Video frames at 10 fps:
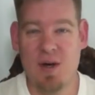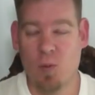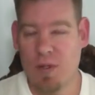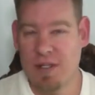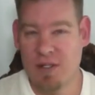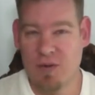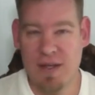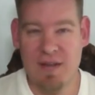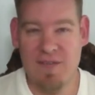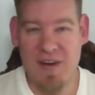we could
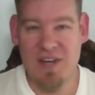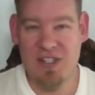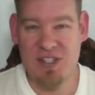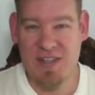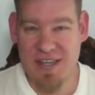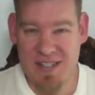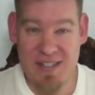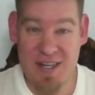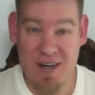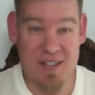create the foundation
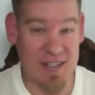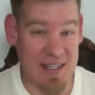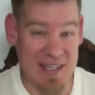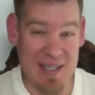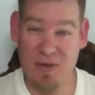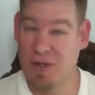necessary to heal